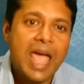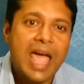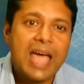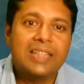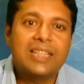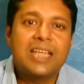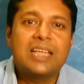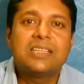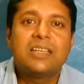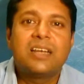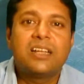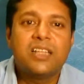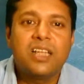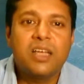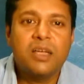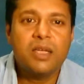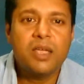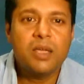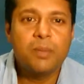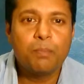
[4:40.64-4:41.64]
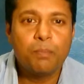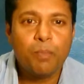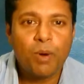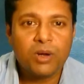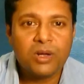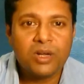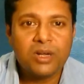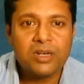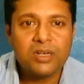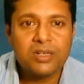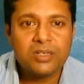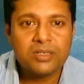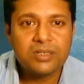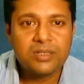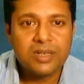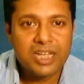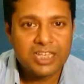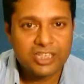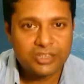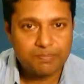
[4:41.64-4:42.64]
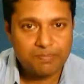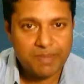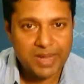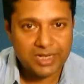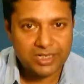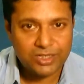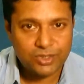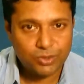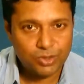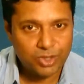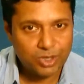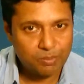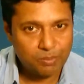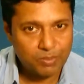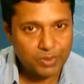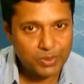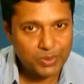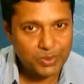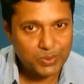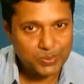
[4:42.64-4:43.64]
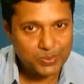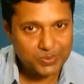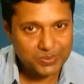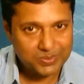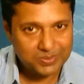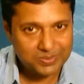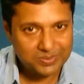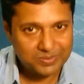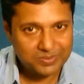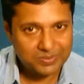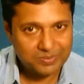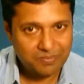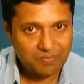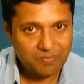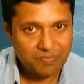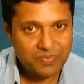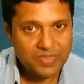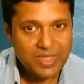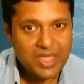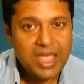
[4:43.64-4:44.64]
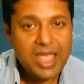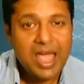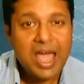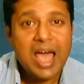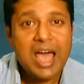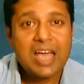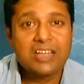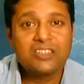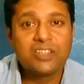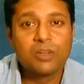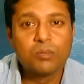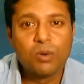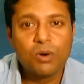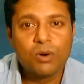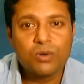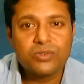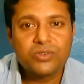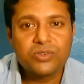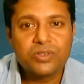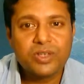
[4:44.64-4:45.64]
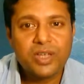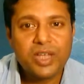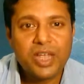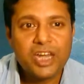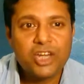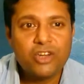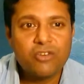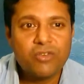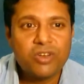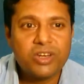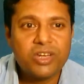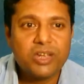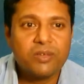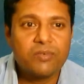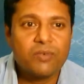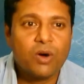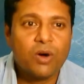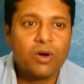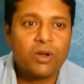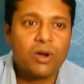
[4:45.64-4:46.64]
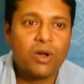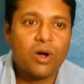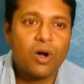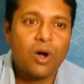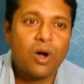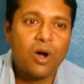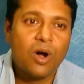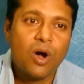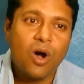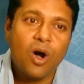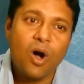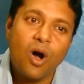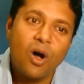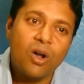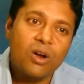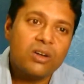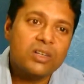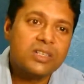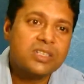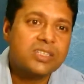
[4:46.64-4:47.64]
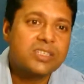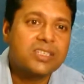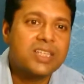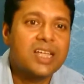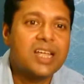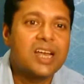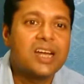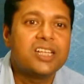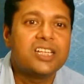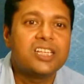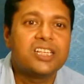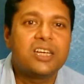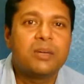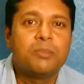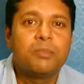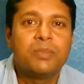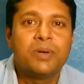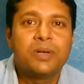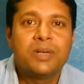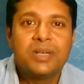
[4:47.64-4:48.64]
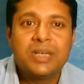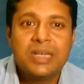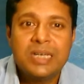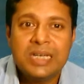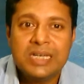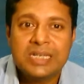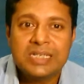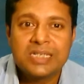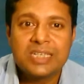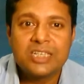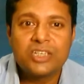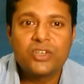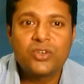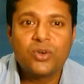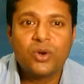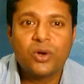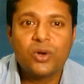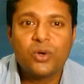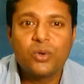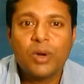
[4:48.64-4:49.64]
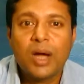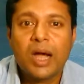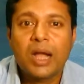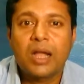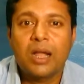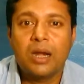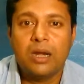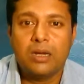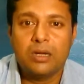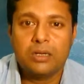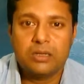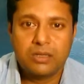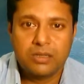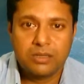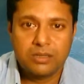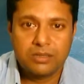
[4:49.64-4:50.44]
And there is another important aspect to the number 2. As the most intuitive or all single number, she is drawn to occult.